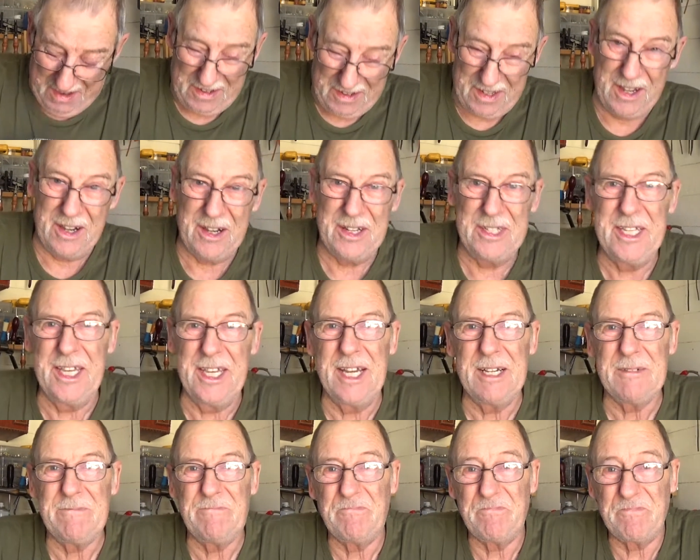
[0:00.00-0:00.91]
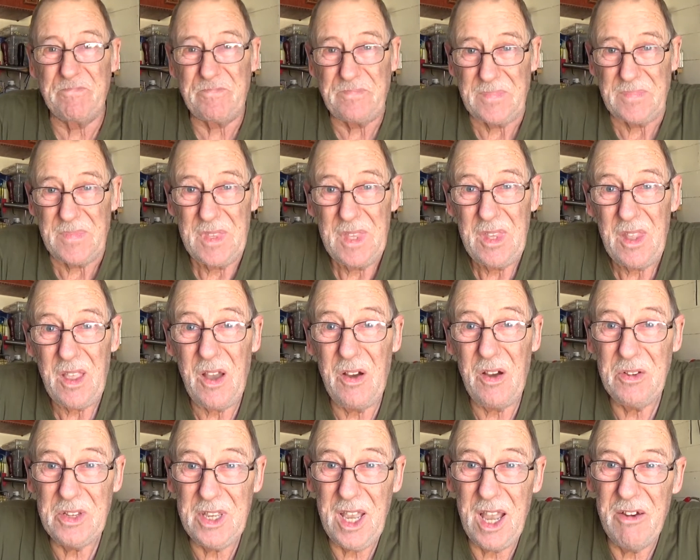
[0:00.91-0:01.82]
Oh dear. I
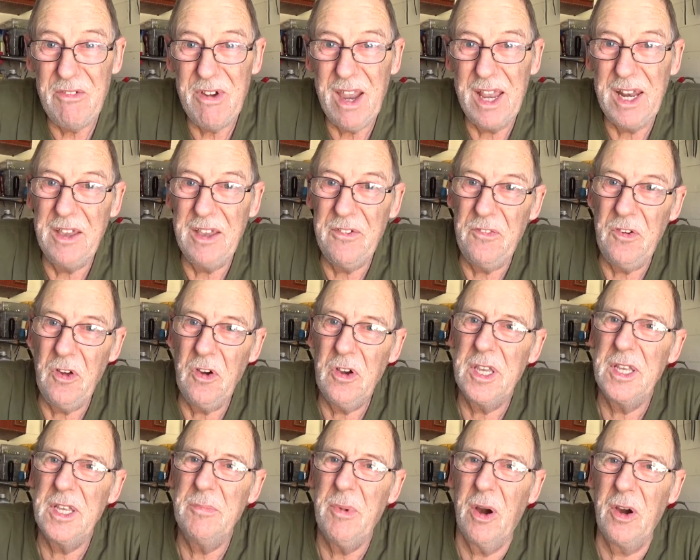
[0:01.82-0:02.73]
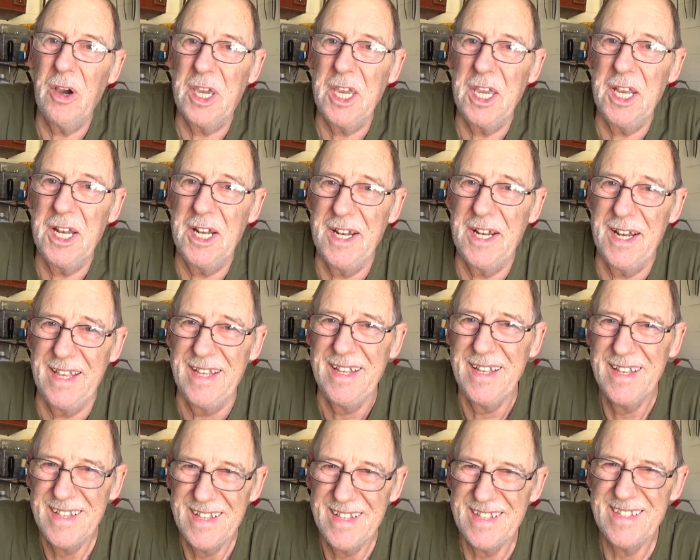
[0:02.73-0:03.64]
was going around there flogging my kindling
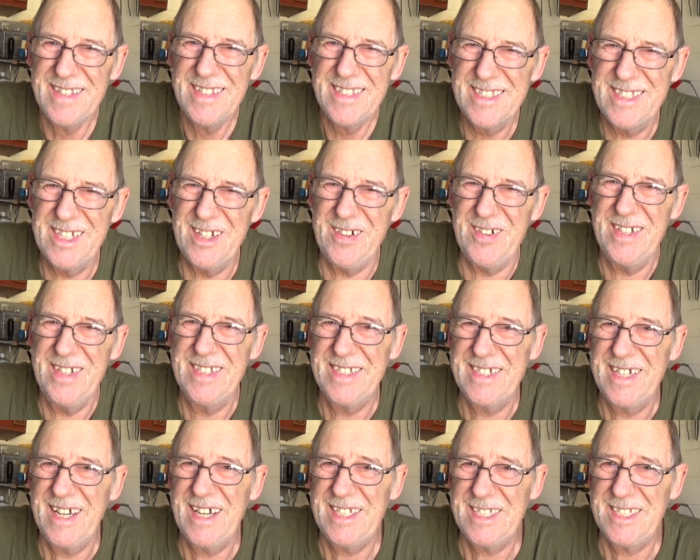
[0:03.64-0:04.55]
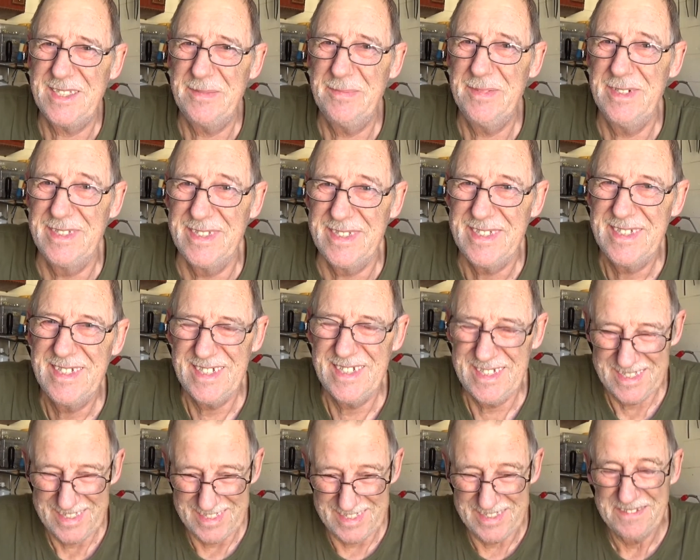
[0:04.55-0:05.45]
to his customers.
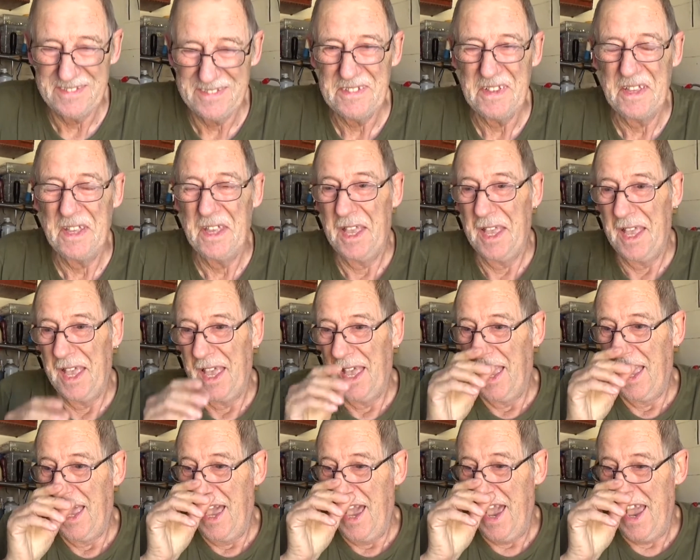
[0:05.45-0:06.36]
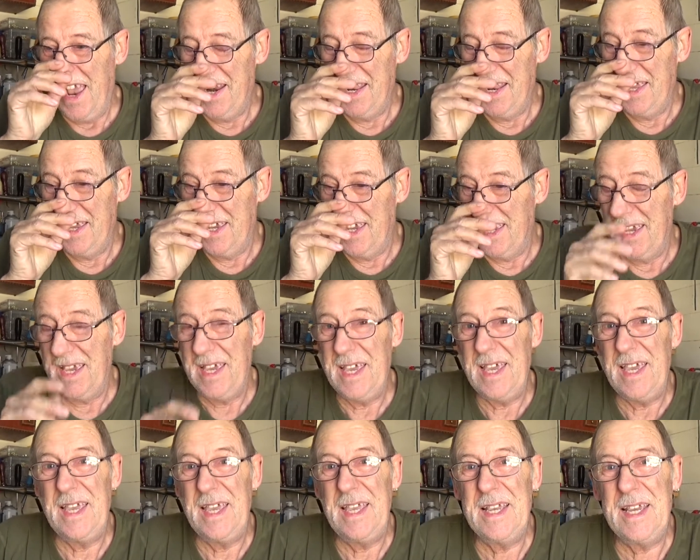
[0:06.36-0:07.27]
And
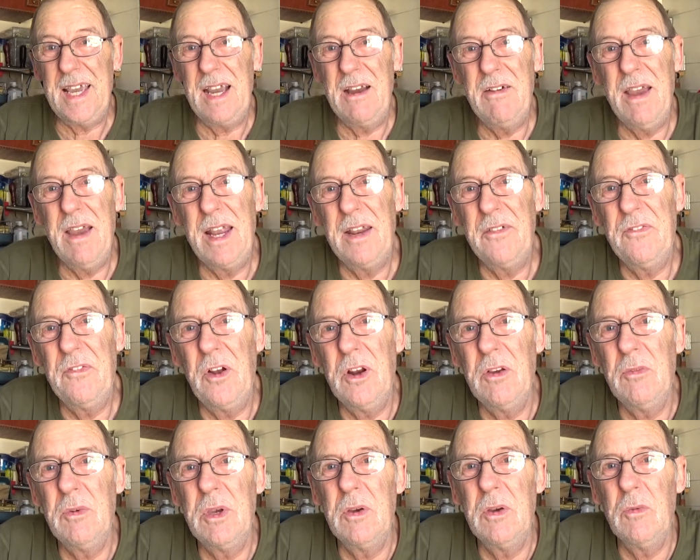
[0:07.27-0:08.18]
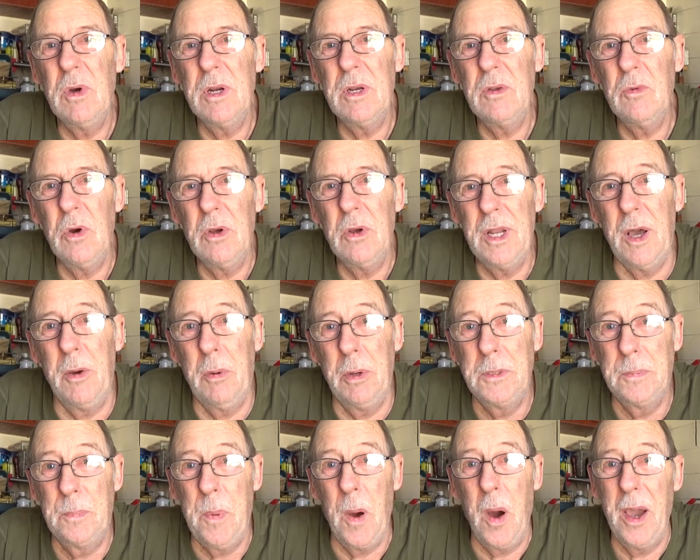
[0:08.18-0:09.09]
he'd go around the following week wondering why no
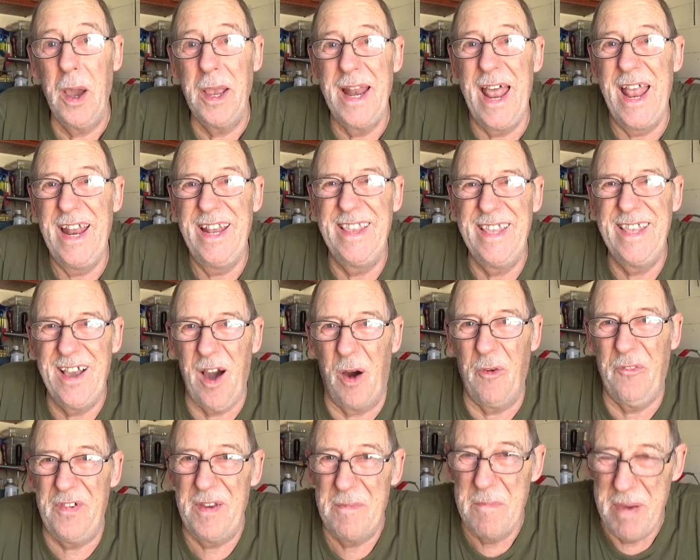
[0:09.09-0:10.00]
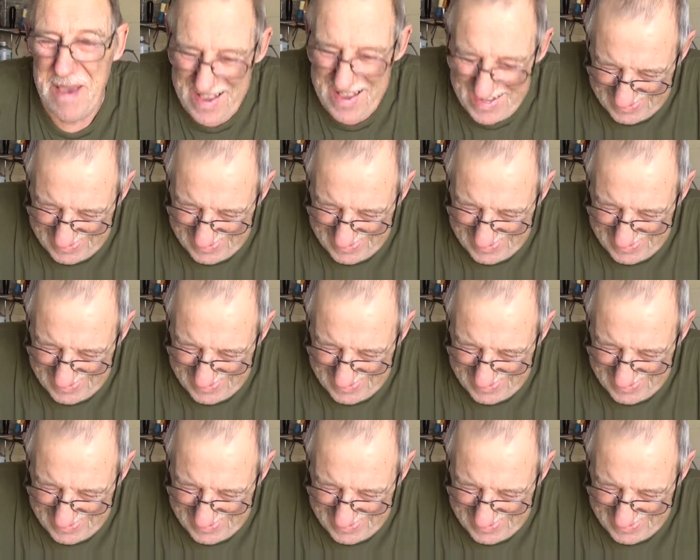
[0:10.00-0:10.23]
one's buying anything off him.